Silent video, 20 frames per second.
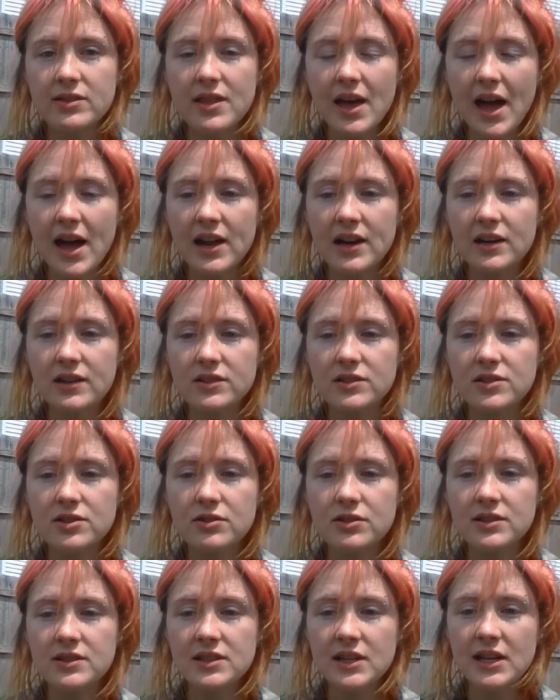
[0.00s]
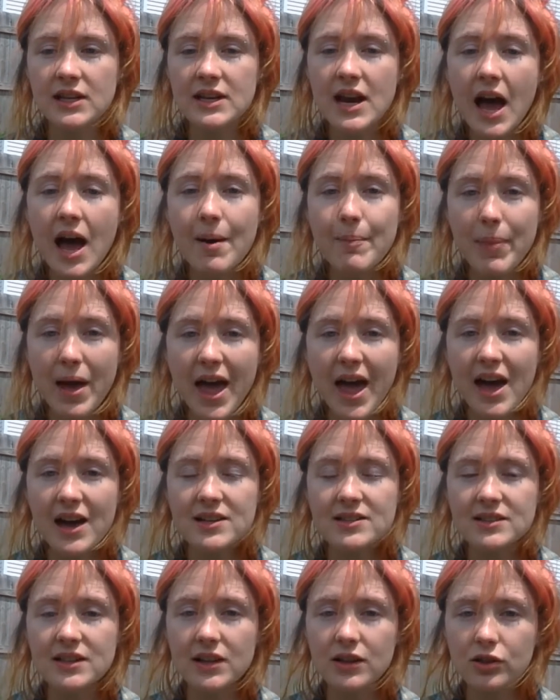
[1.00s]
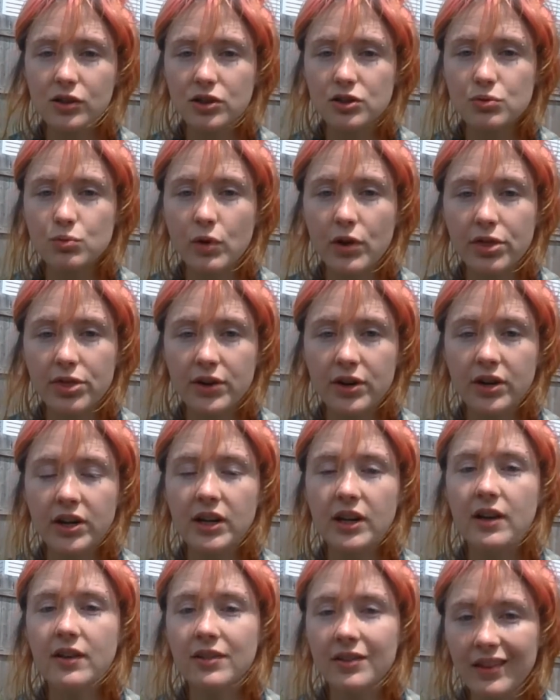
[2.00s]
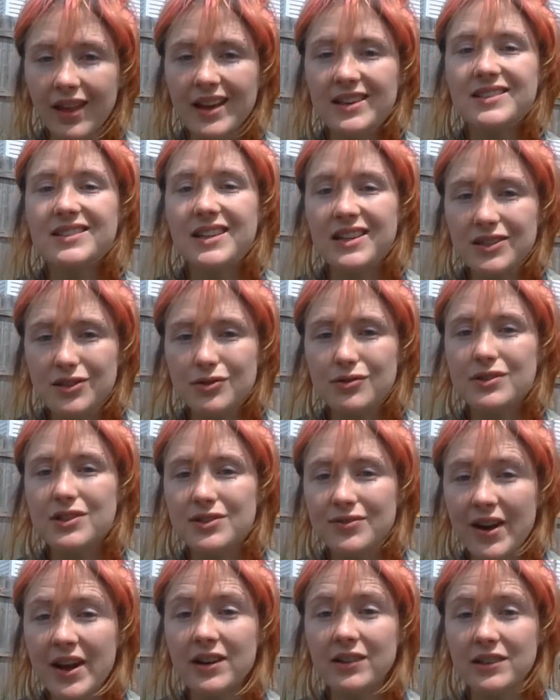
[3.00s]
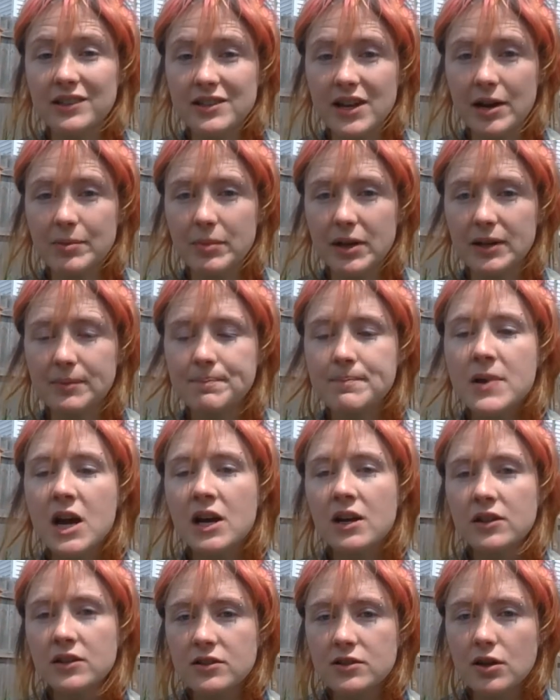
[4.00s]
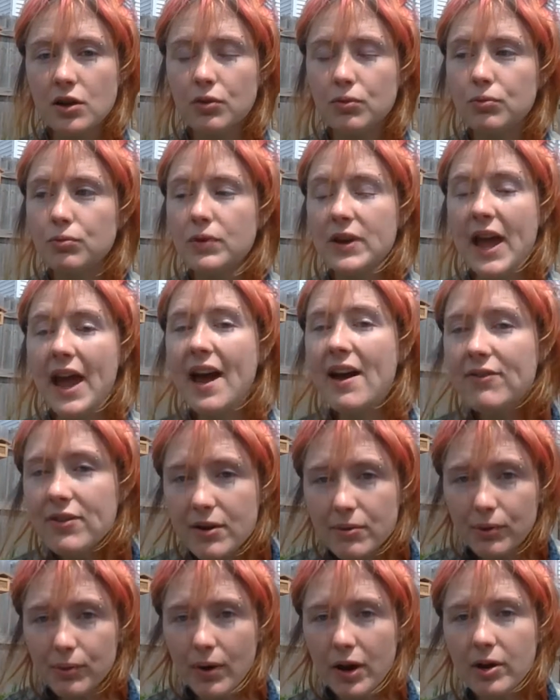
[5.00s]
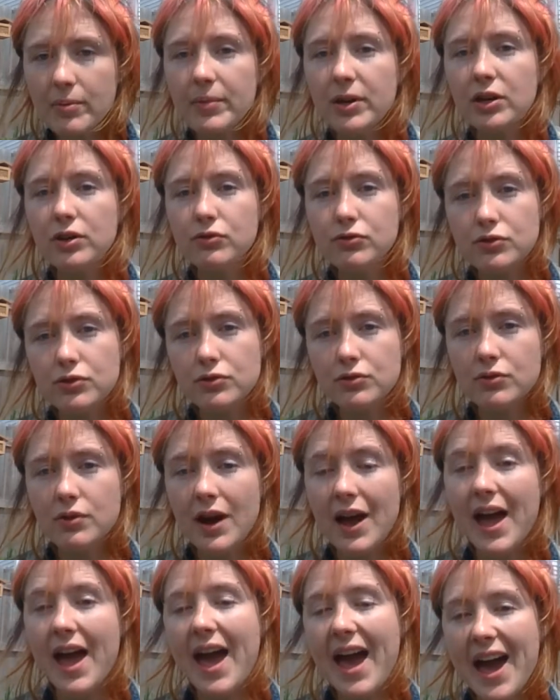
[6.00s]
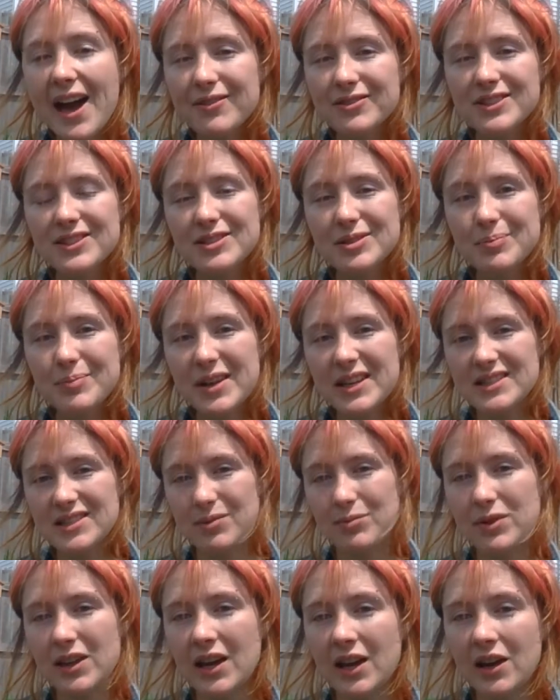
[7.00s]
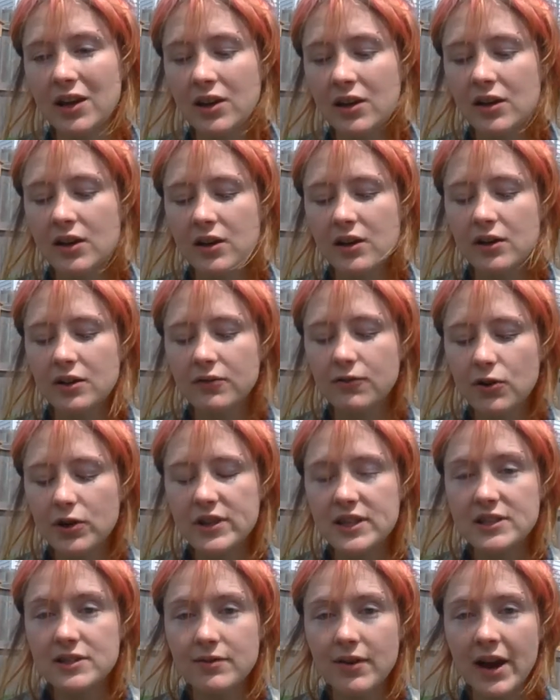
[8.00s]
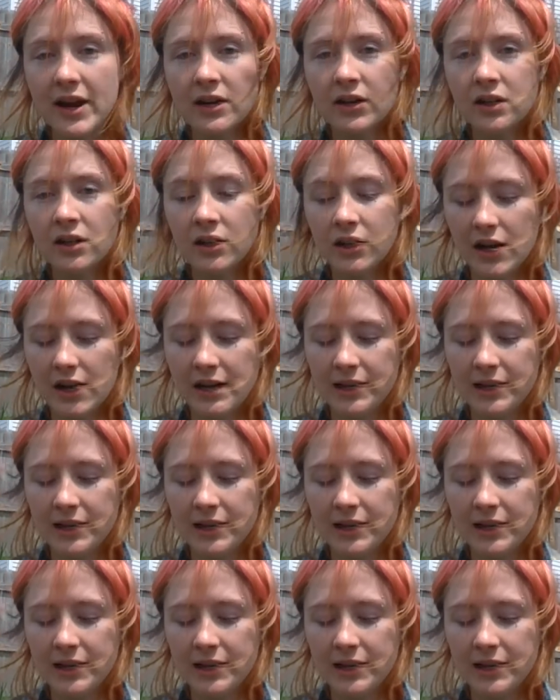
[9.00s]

that students cannot pass English 130 unless they do this final assignment. So we have that requirement. You do have to submit something for this final.